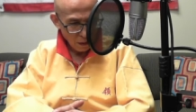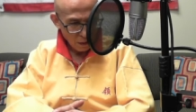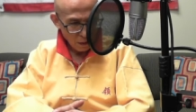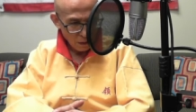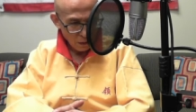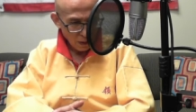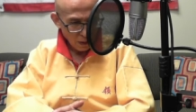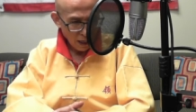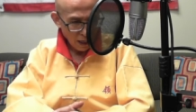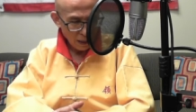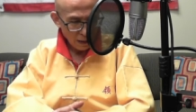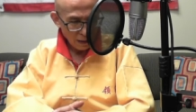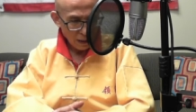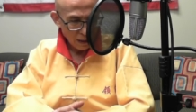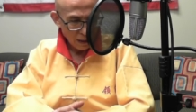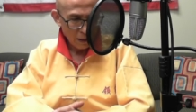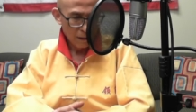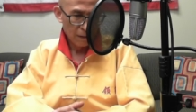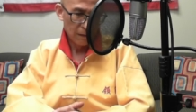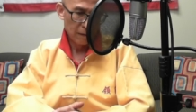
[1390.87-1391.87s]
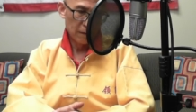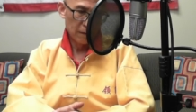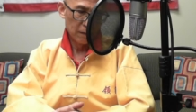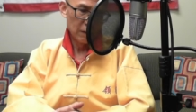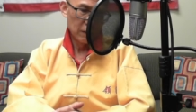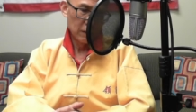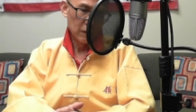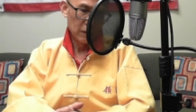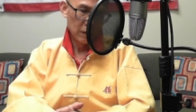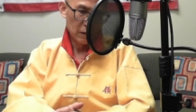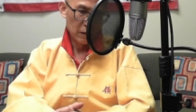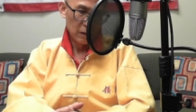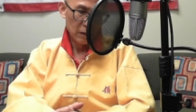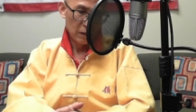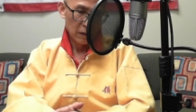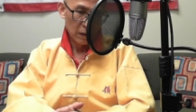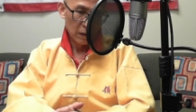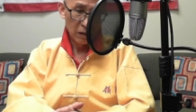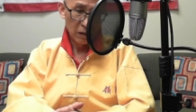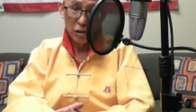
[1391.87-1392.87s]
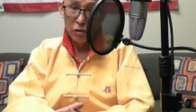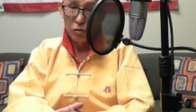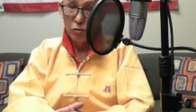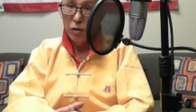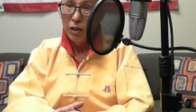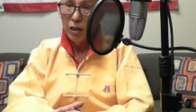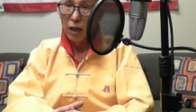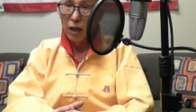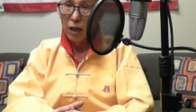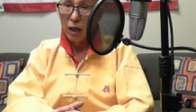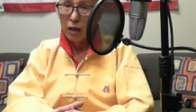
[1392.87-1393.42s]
we had a Katrina,